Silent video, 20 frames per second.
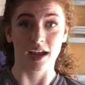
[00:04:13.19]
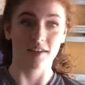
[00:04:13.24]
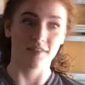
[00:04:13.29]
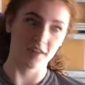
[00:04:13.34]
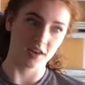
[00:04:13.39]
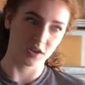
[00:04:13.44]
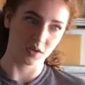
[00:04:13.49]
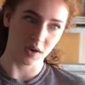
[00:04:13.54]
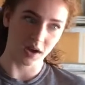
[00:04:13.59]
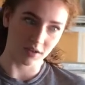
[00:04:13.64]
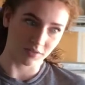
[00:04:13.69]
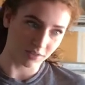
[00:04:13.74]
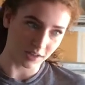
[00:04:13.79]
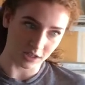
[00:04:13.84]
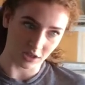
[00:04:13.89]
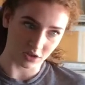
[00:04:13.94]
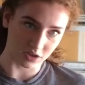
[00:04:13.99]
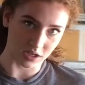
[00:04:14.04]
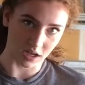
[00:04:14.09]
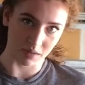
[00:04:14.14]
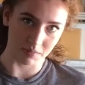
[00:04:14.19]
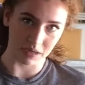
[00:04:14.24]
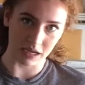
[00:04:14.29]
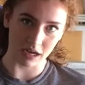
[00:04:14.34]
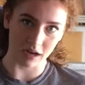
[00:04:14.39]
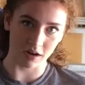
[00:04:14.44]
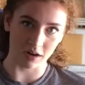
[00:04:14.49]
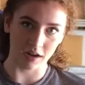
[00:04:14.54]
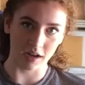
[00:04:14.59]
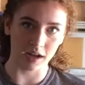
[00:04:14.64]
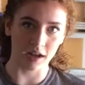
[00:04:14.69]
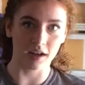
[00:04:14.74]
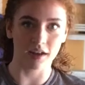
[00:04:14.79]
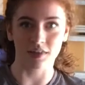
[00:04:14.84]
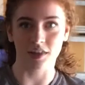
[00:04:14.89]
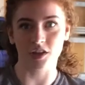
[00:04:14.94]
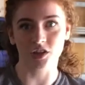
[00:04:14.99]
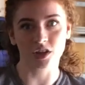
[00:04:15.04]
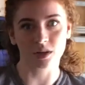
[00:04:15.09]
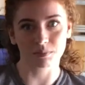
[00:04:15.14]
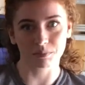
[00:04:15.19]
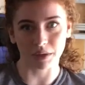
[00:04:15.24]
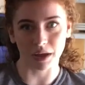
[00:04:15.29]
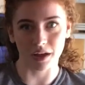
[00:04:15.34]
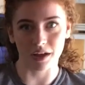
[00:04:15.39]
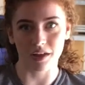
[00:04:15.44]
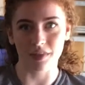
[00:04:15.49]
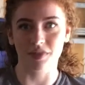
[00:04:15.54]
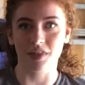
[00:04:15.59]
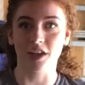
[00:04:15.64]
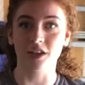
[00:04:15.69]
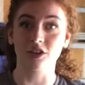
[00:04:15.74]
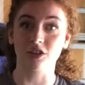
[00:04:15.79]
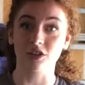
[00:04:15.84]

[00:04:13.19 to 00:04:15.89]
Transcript: and then you have like your tummy area, and then your butt, and then